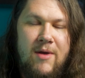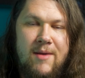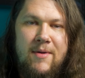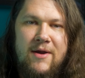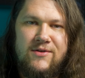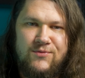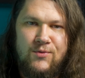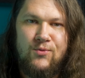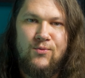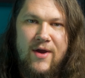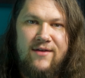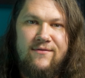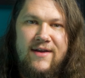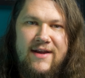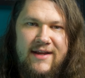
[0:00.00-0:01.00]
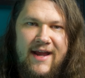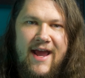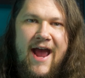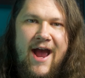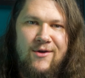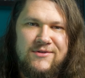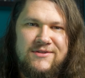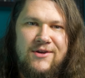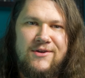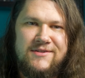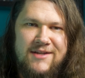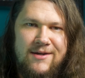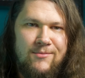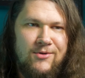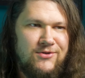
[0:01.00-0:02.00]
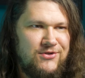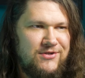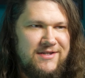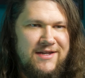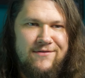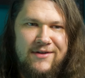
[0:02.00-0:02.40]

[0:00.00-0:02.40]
while my parents were renovating a house all summer, just